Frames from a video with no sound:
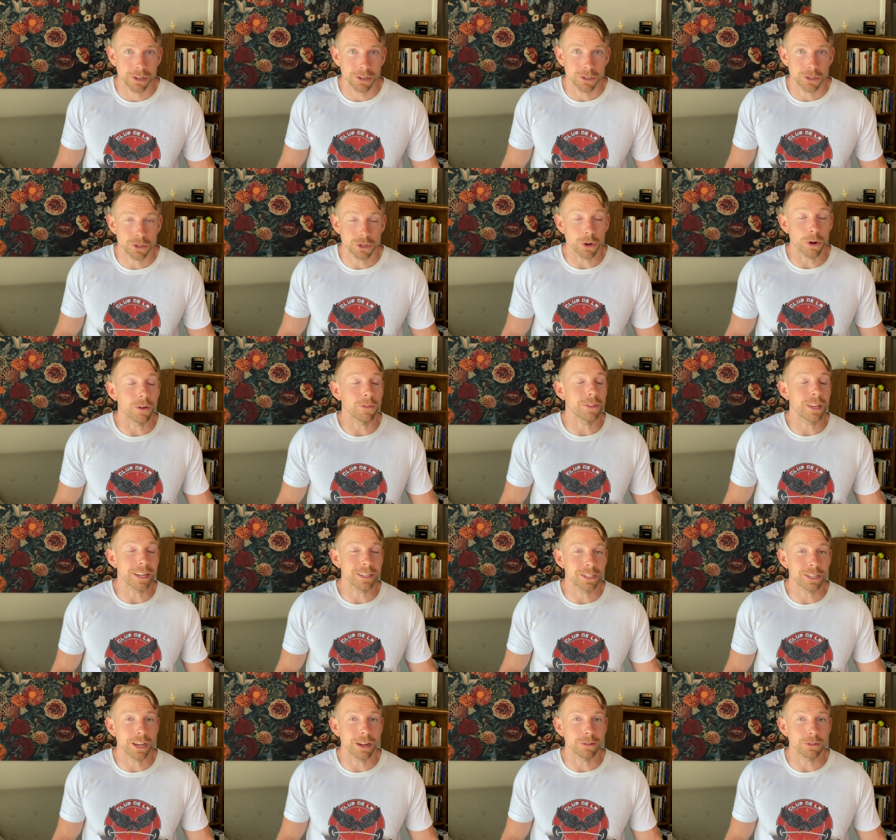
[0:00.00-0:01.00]
So if that
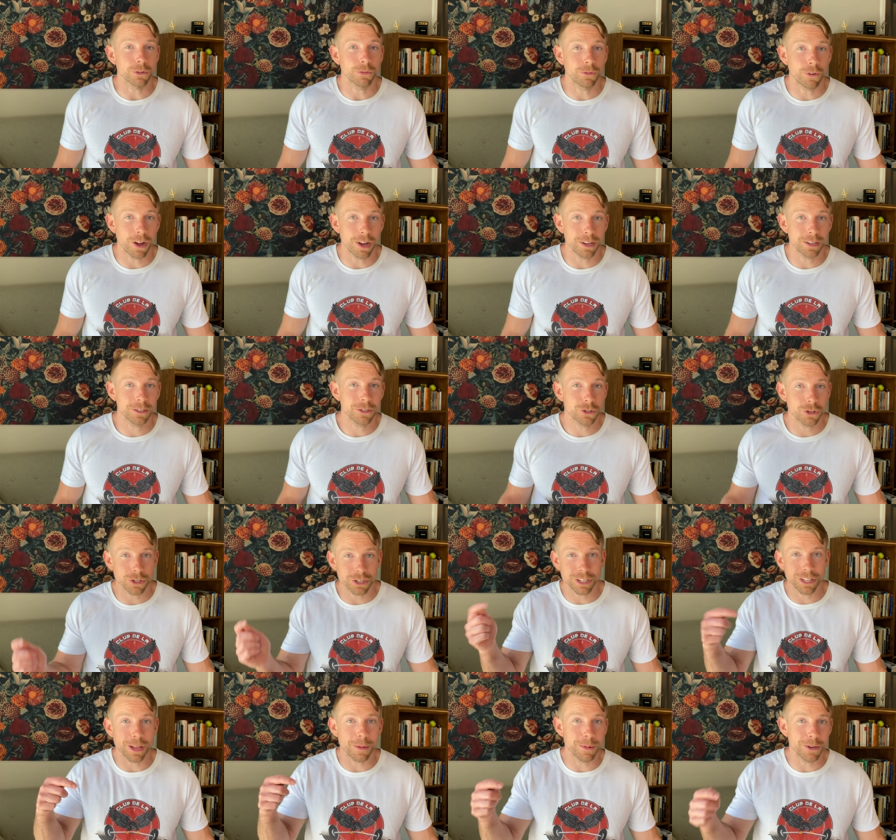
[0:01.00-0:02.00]
sounds fun,
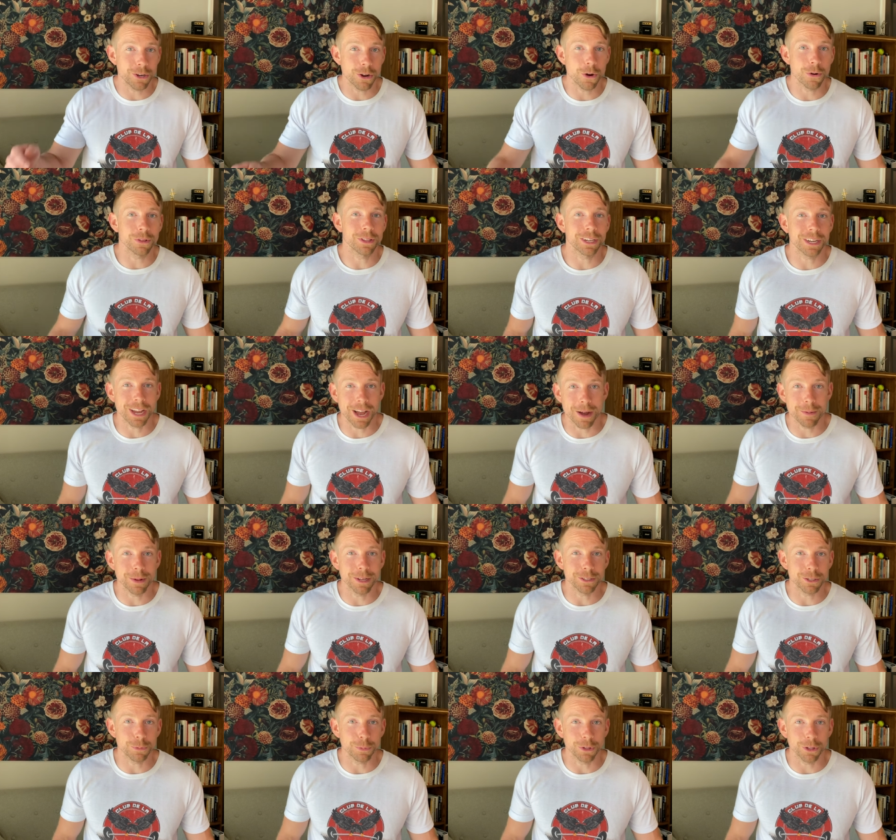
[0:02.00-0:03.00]
just let me know in the
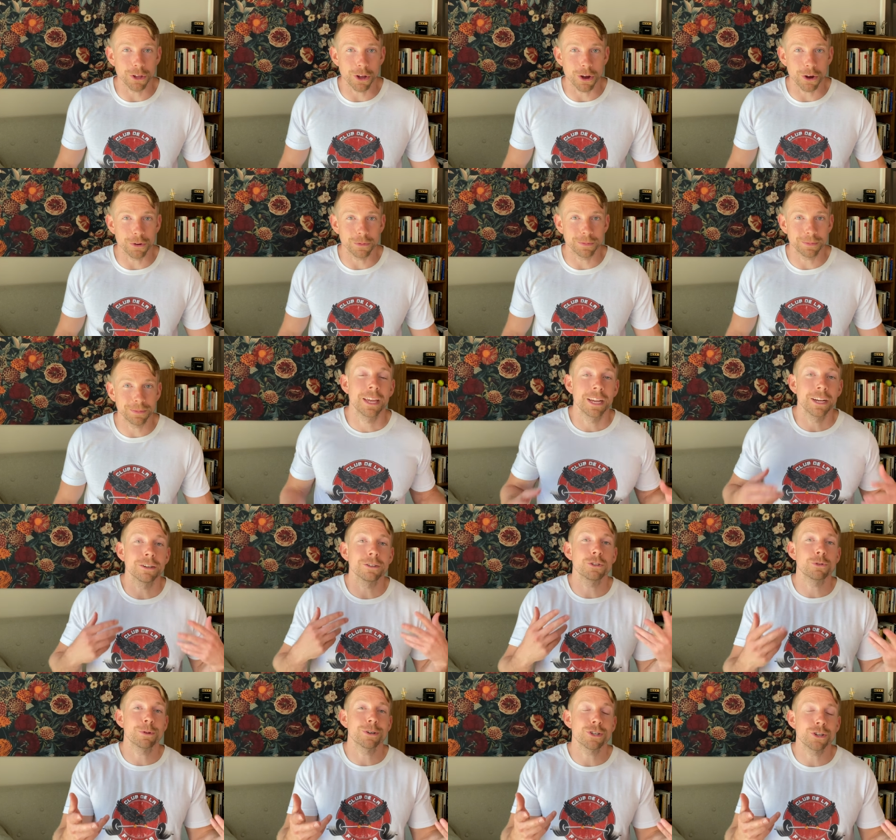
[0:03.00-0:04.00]
comments below.
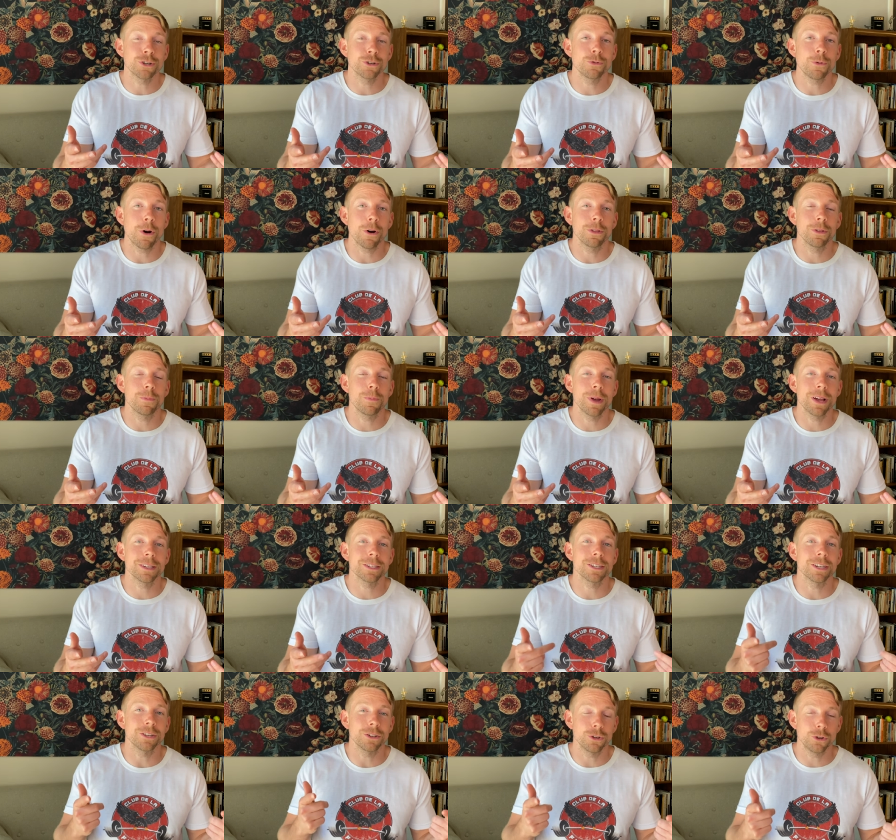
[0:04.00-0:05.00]
Here's wishing you all the
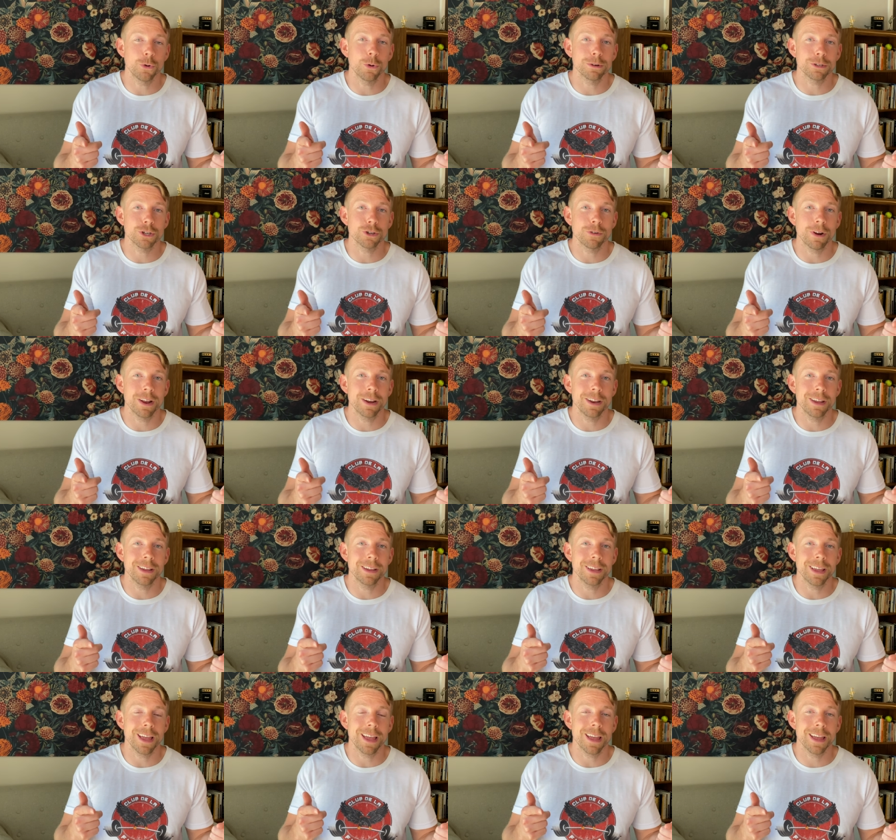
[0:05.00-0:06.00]
best in your
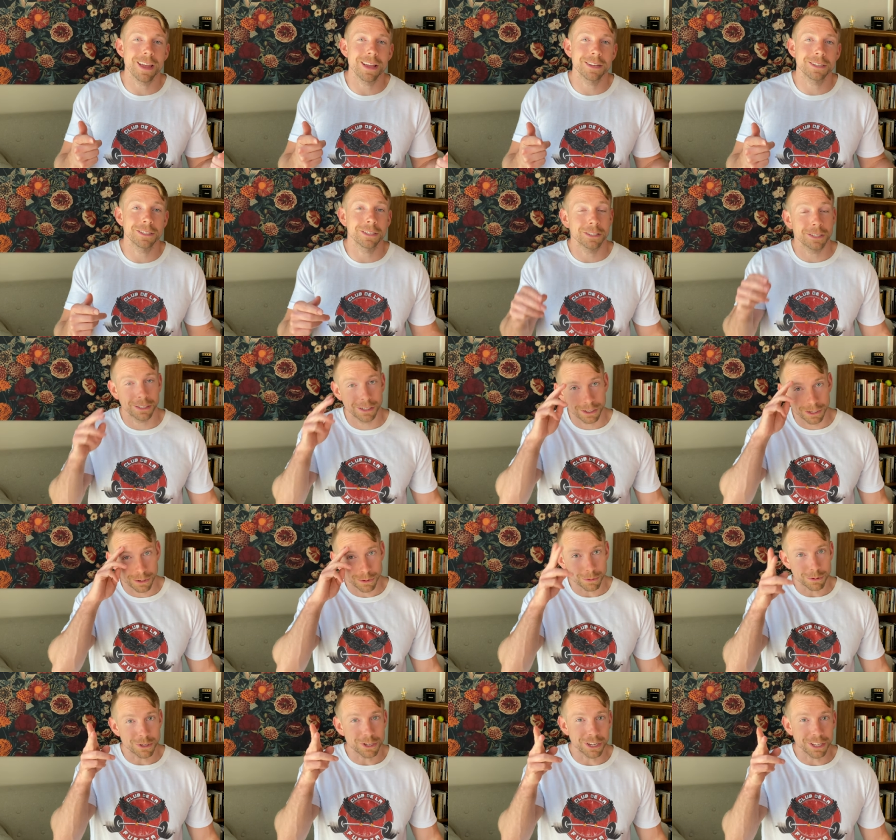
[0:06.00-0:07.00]
training and
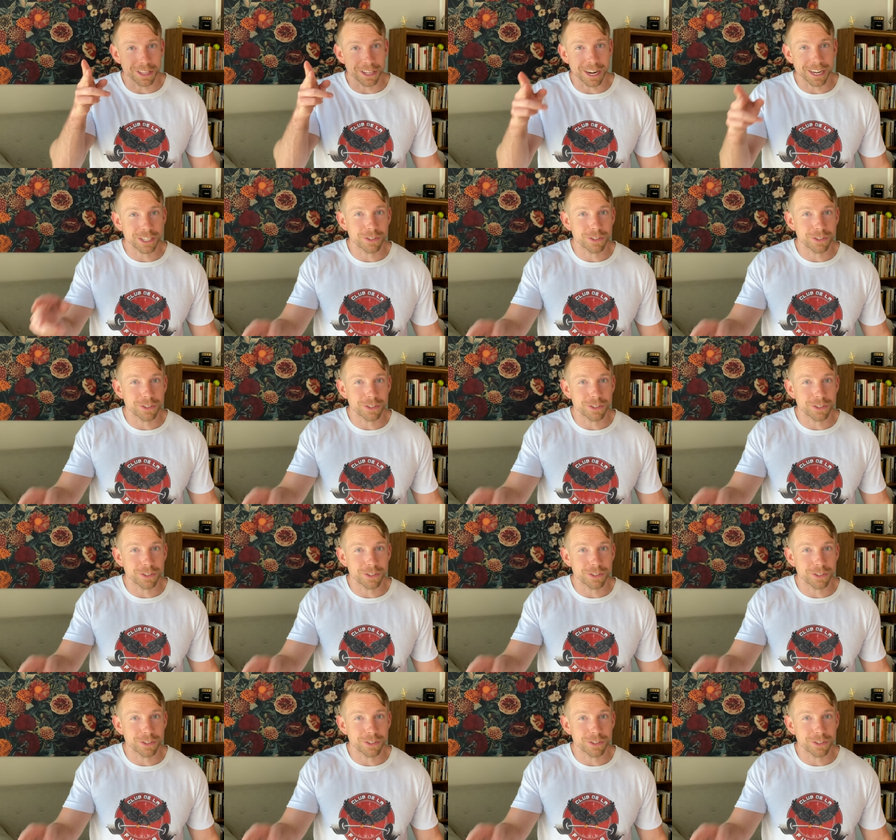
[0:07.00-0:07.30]
see you in the next